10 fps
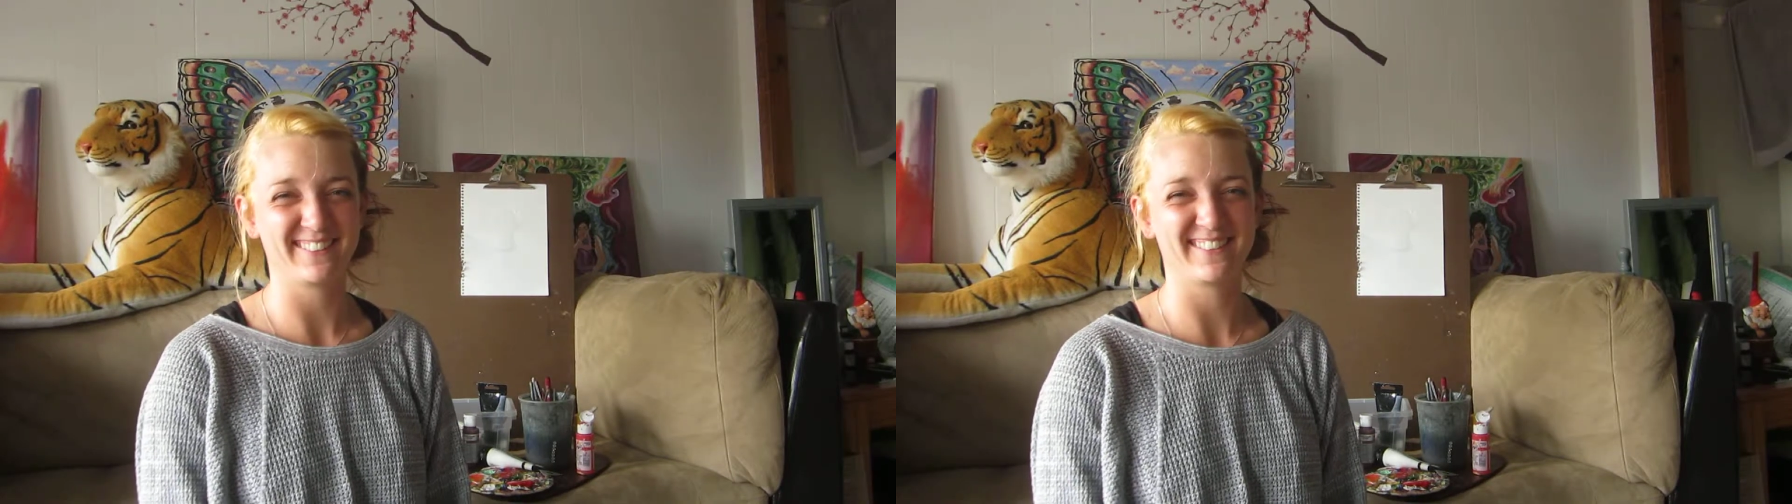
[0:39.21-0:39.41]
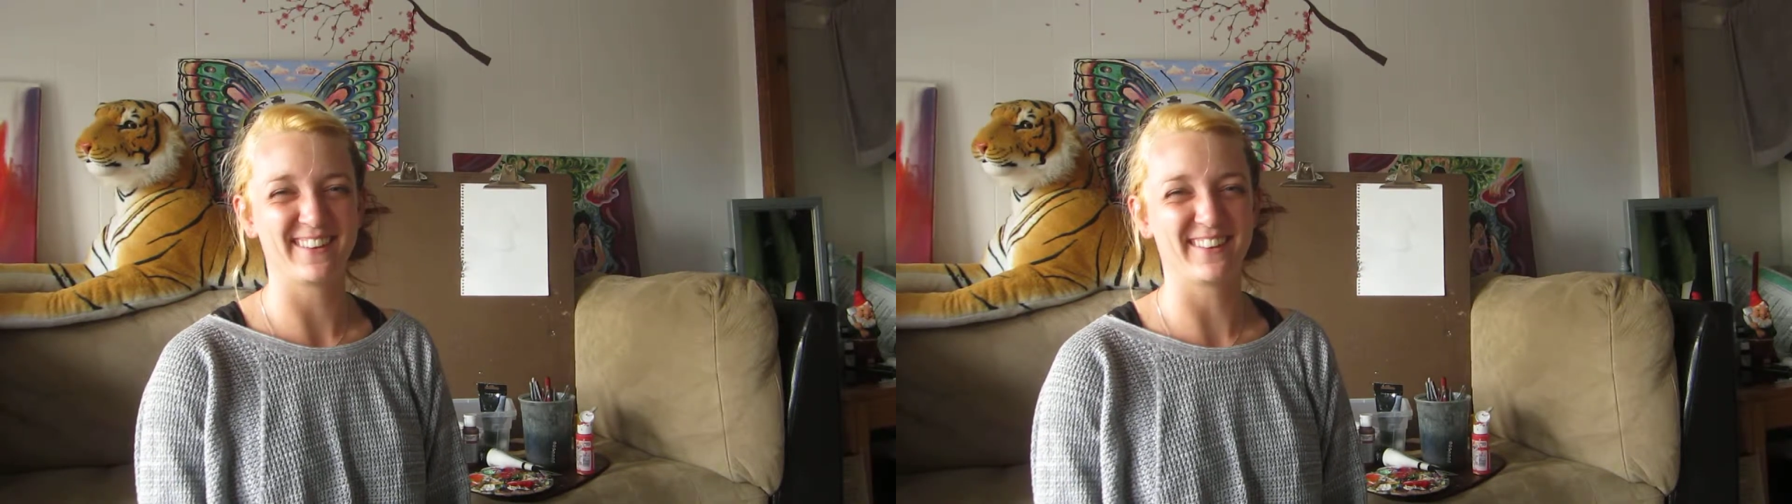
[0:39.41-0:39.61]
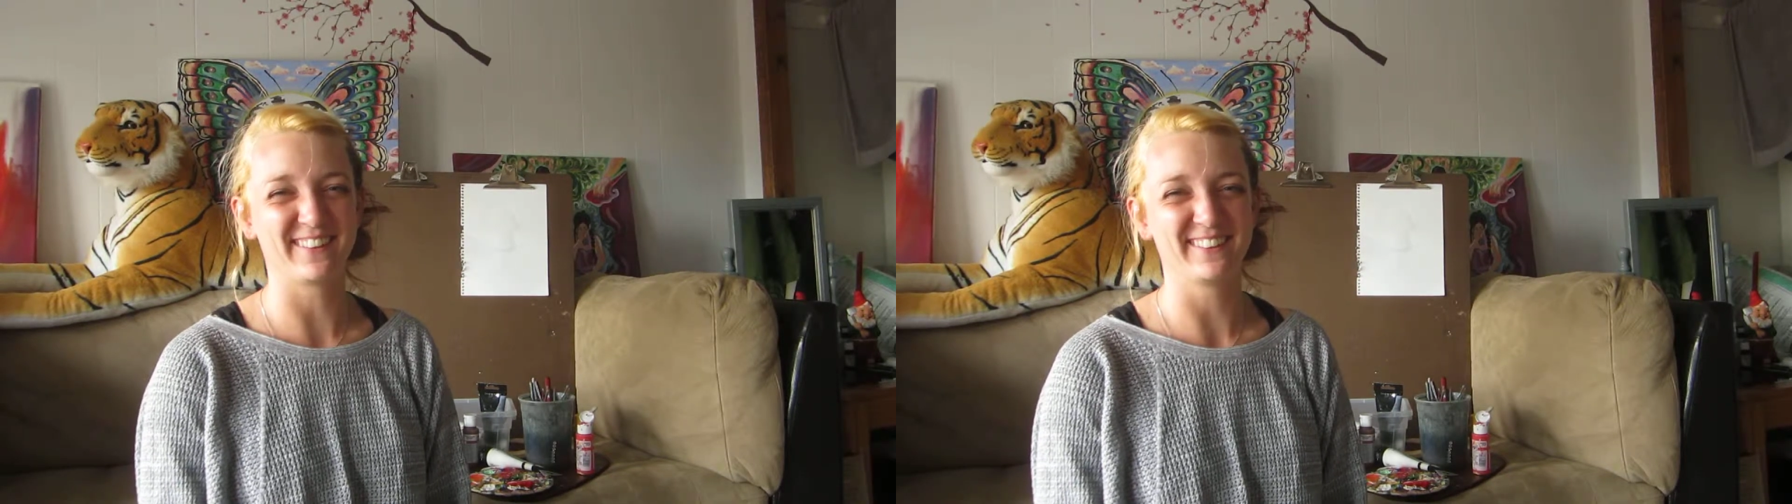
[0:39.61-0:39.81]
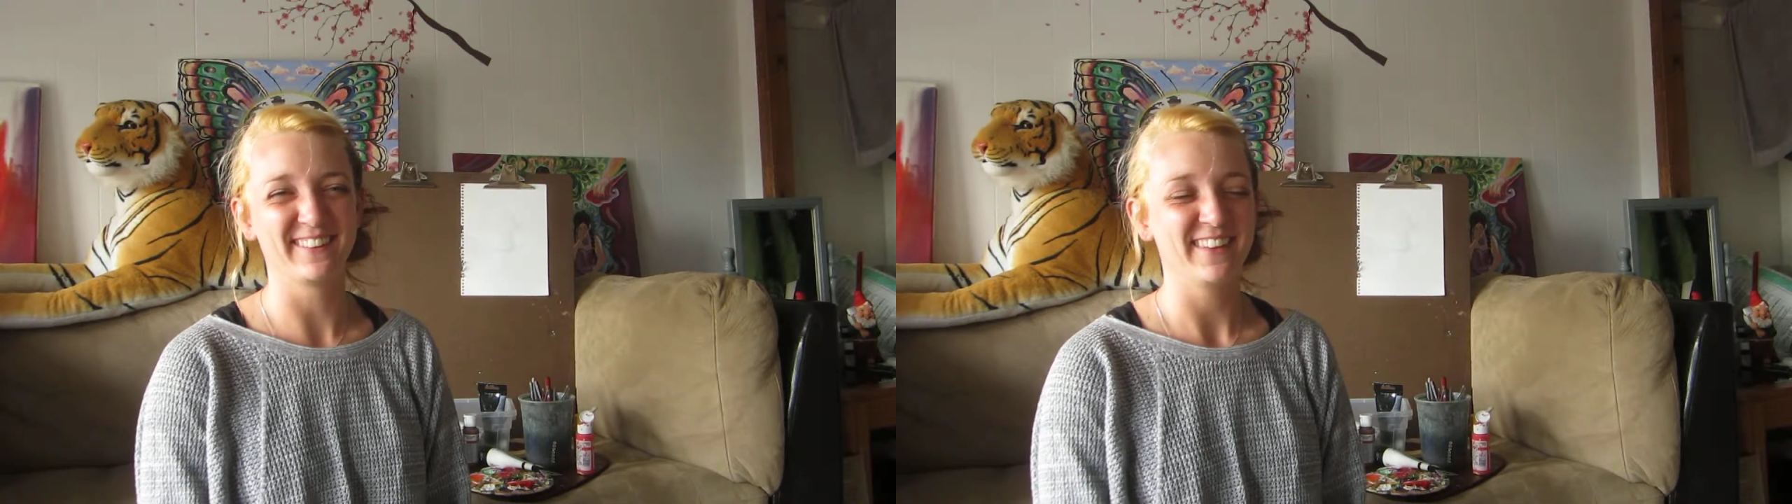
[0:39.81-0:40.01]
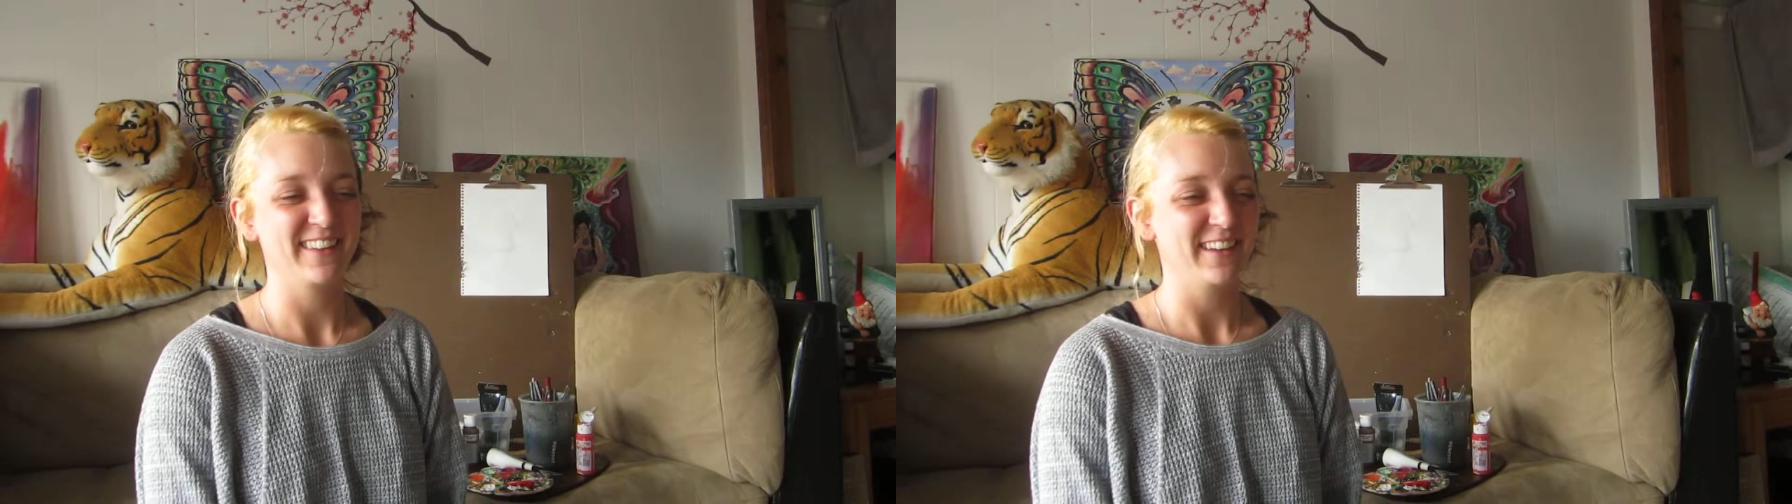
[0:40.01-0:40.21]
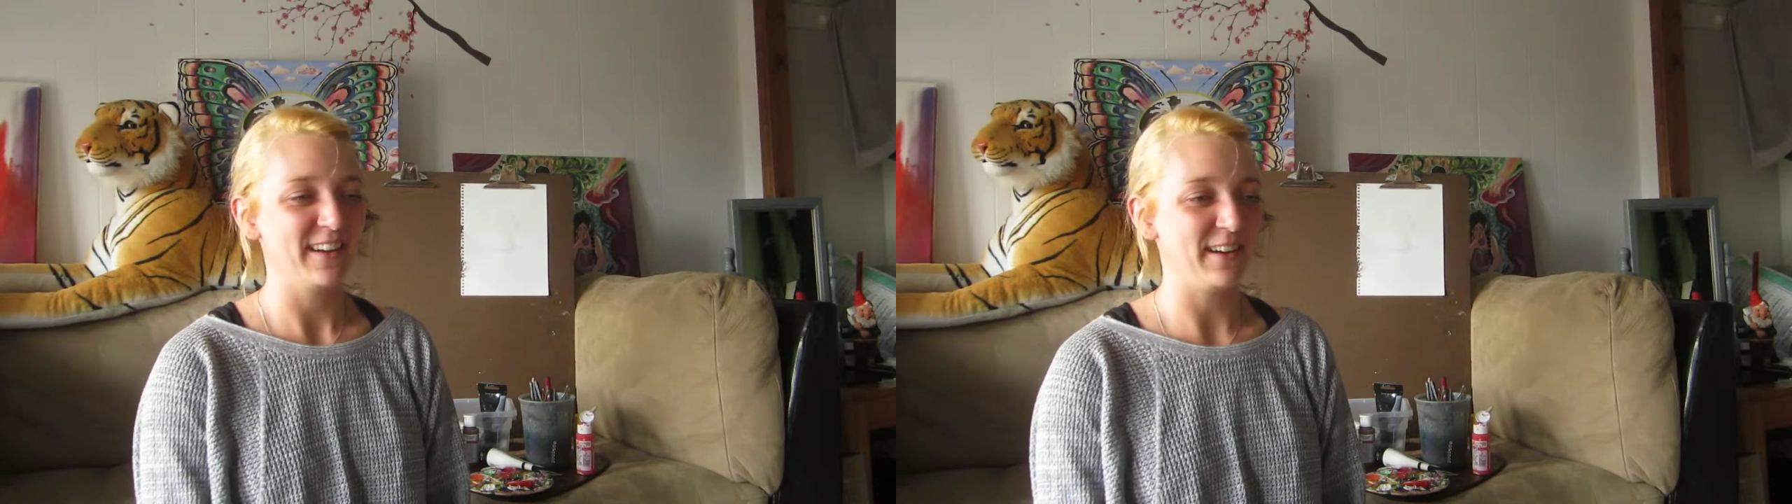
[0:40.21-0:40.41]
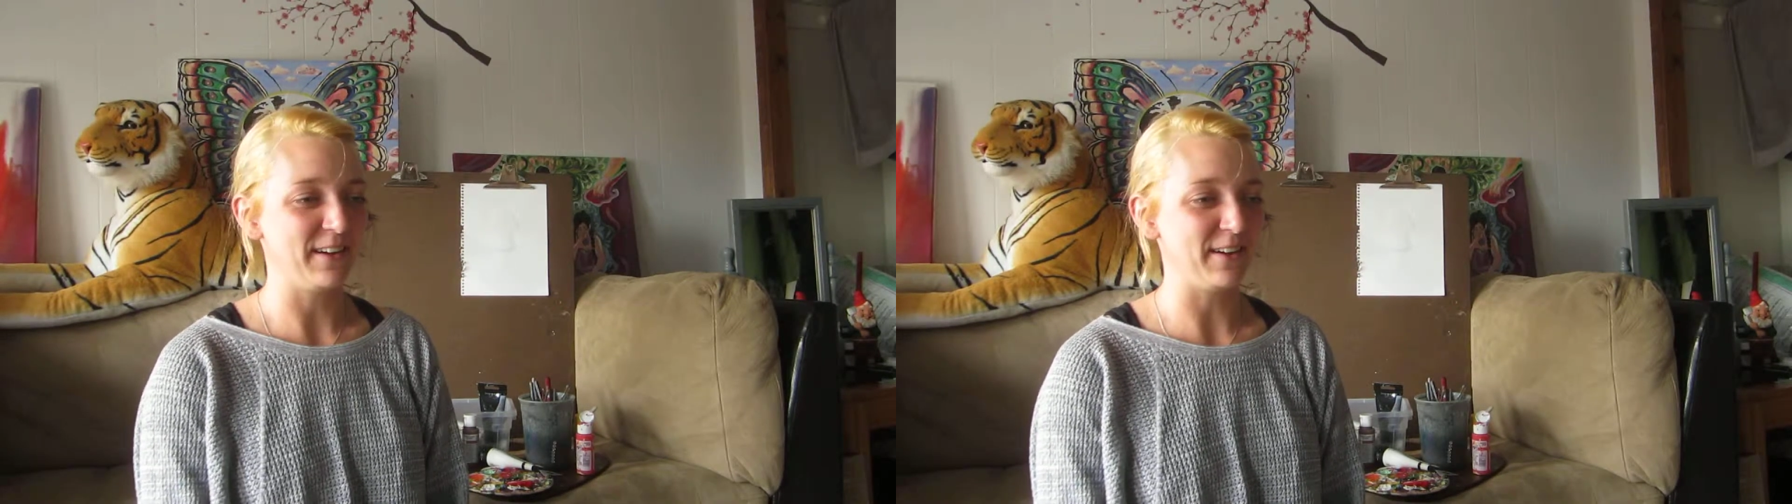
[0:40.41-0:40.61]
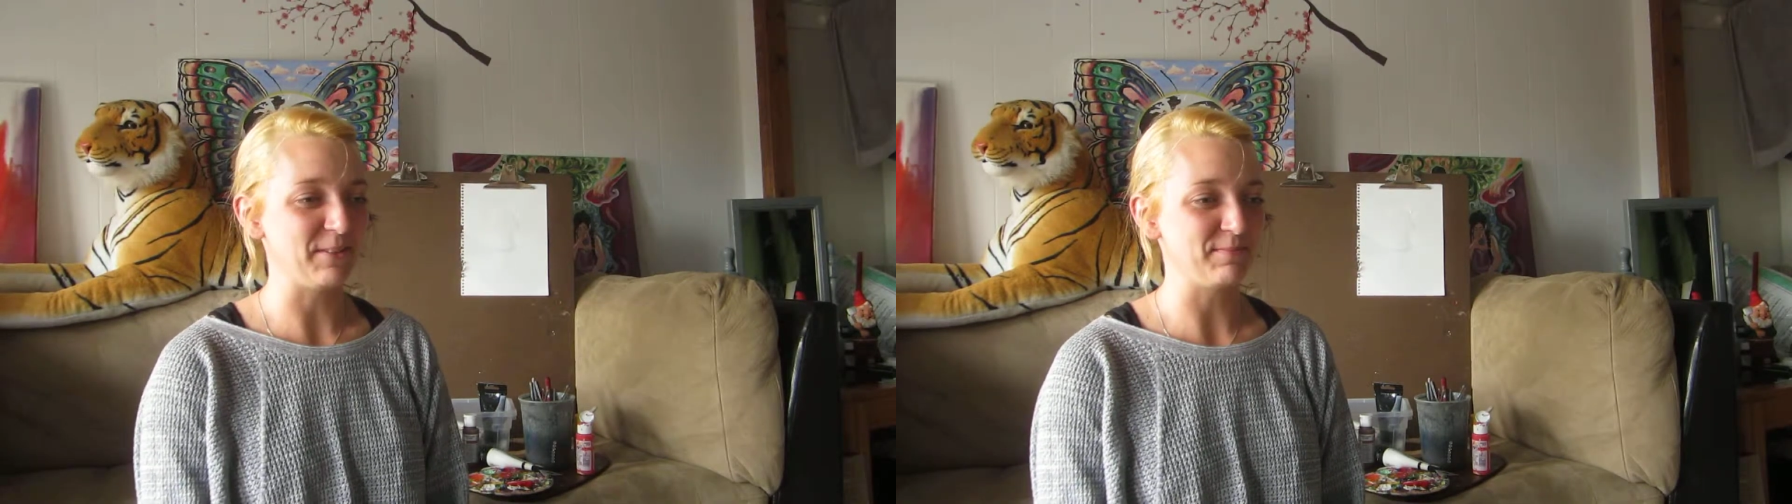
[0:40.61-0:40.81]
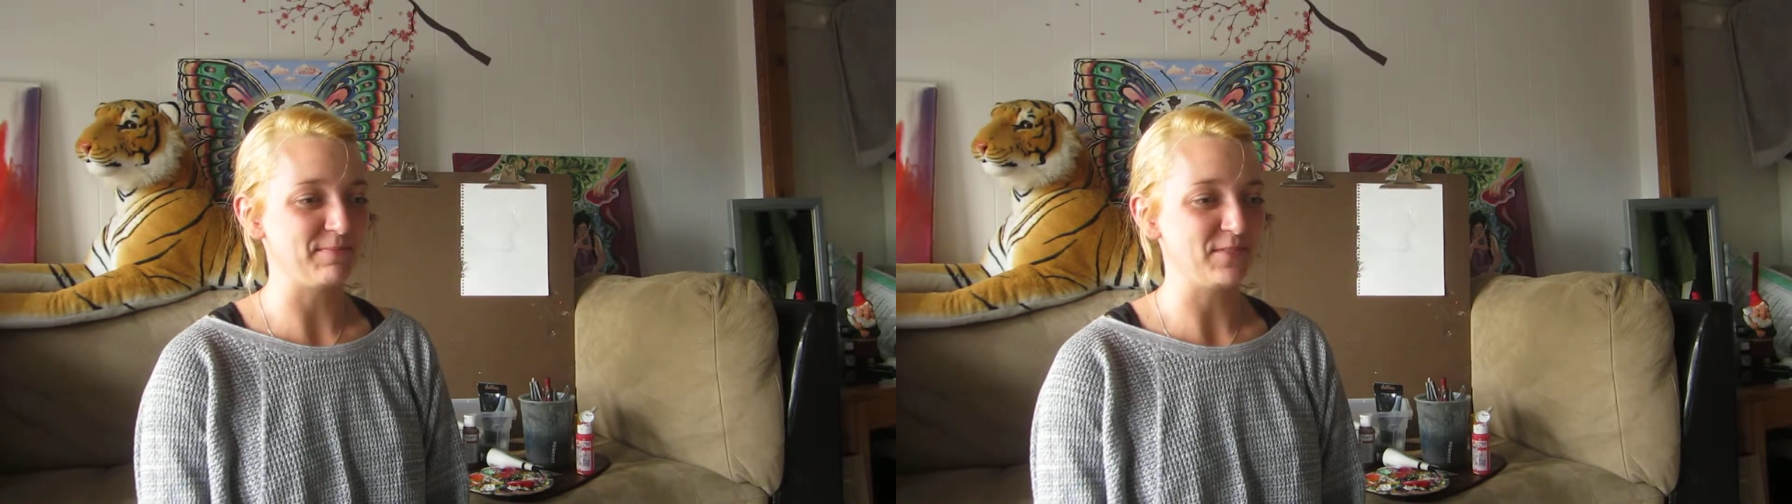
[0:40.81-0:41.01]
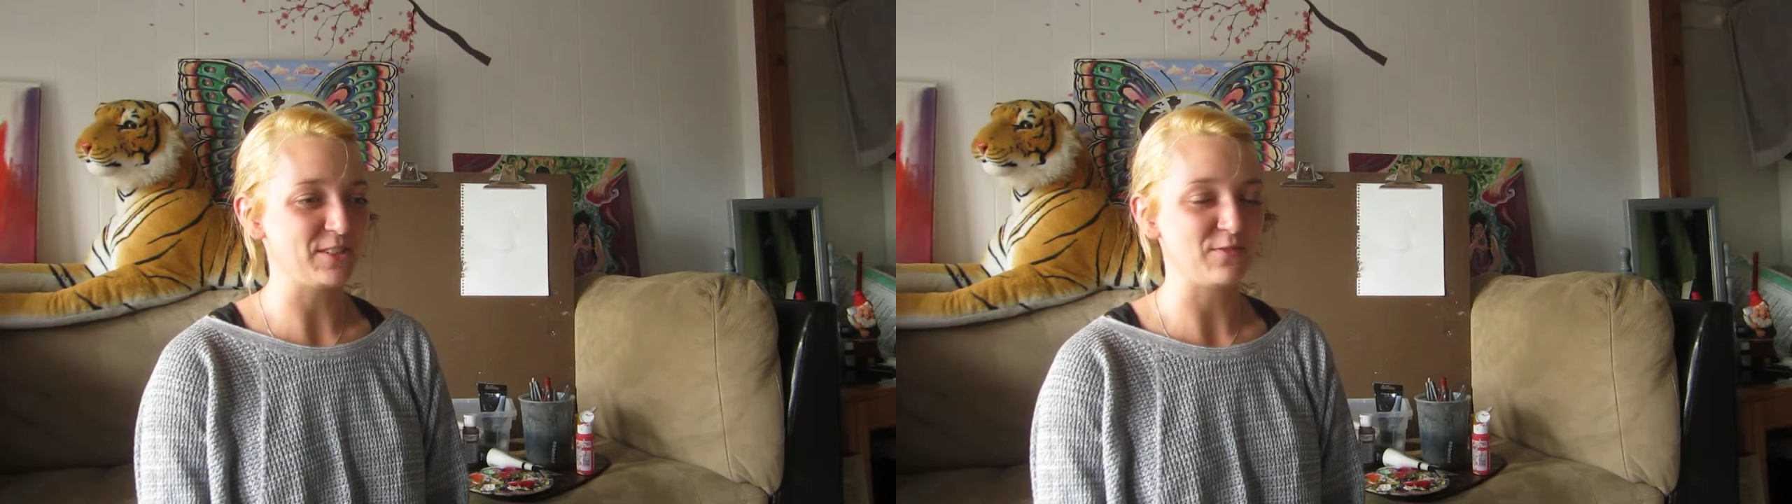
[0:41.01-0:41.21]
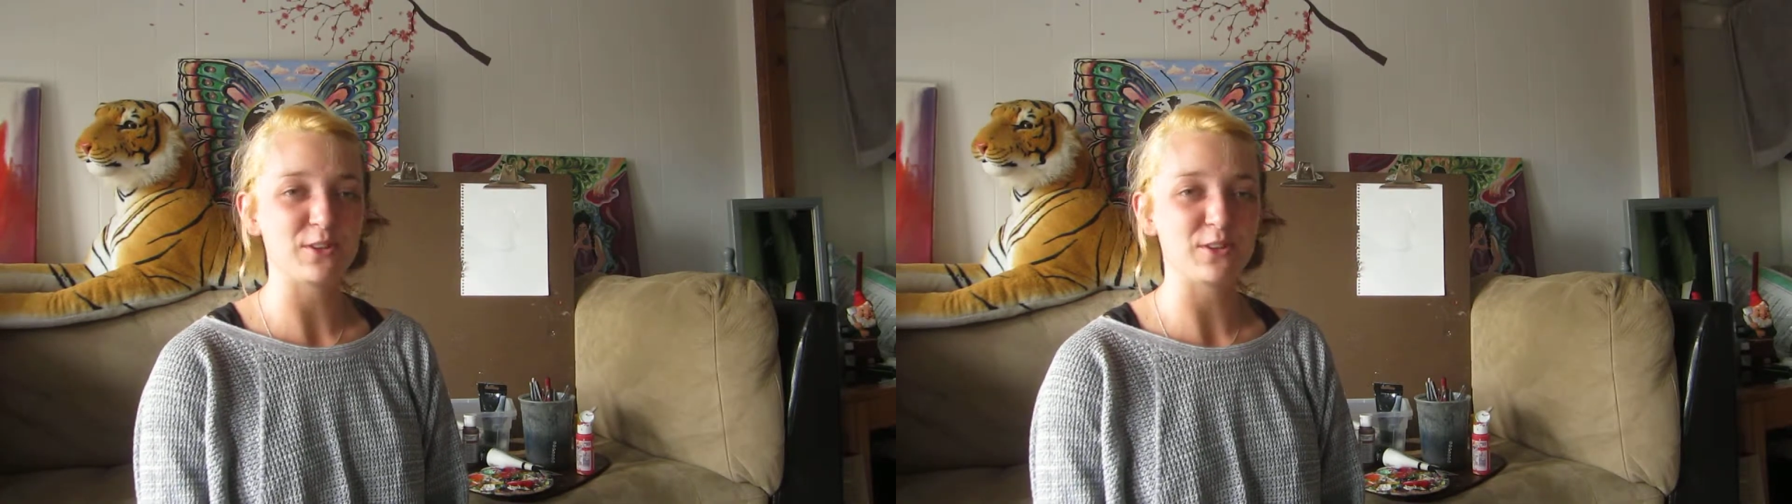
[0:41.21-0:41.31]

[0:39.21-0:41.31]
So just